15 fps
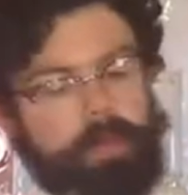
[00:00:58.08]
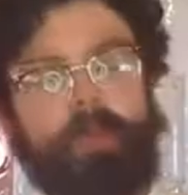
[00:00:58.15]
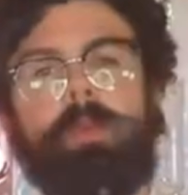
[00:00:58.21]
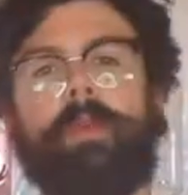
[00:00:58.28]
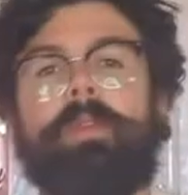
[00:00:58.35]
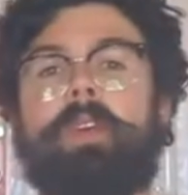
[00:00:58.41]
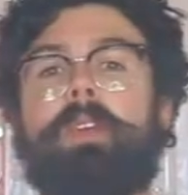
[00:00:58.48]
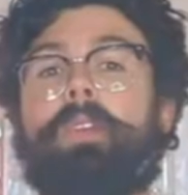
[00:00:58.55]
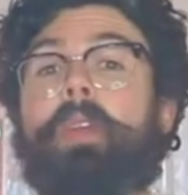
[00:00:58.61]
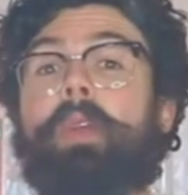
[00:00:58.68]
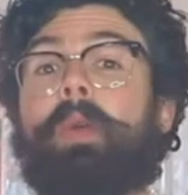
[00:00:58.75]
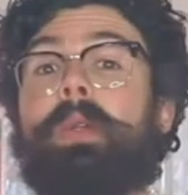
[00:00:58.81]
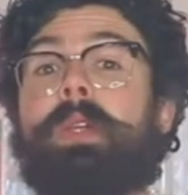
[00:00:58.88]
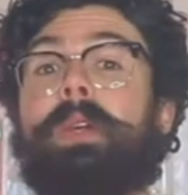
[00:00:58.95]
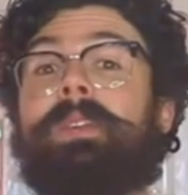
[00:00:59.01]
We've got Don
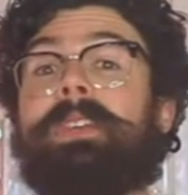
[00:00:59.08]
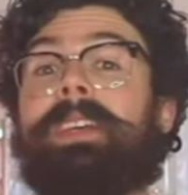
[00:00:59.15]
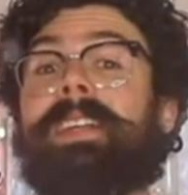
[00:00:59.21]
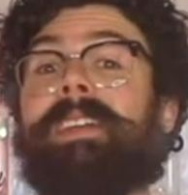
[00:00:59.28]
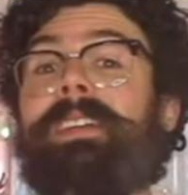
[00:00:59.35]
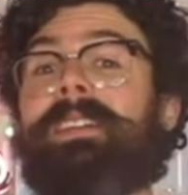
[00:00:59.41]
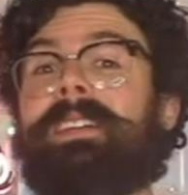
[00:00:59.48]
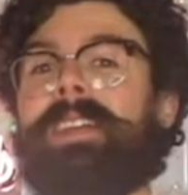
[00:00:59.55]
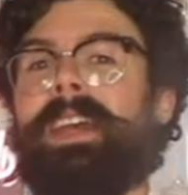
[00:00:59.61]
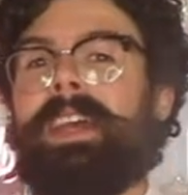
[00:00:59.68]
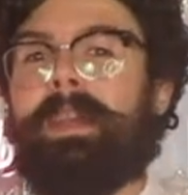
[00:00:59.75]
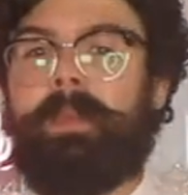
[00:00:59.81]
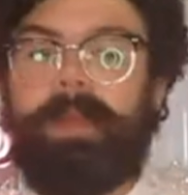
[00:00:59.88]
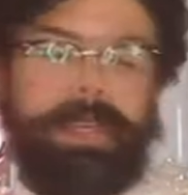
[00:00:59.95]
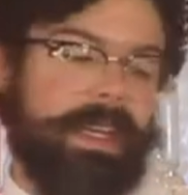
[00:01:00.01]
Julio tequila
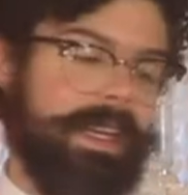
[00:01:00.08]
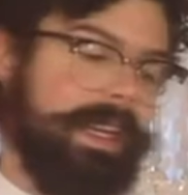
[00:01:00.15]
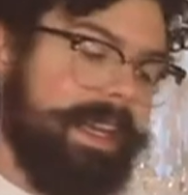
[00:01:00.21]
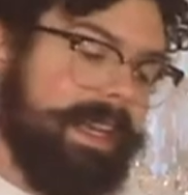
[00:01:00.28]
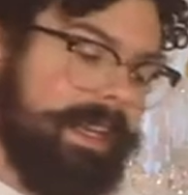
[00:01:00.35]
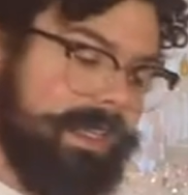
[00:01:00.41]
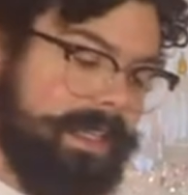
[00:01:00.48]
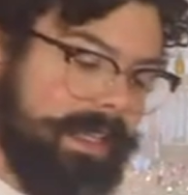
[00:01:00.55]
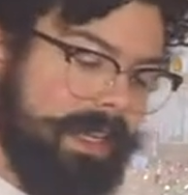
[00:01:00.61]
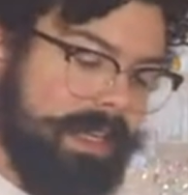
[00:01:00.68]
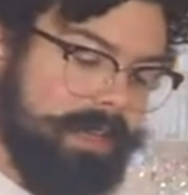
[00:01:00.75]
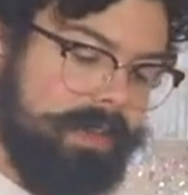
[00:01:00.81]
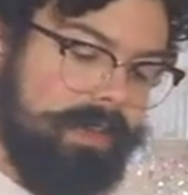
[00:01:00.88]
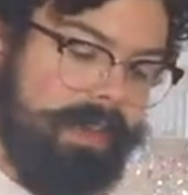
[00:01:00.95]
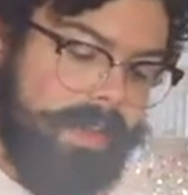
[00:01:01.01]
today, but again, any
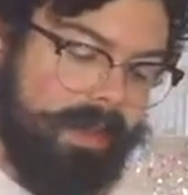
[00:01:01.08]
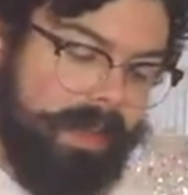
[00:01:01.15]
tequila you can get your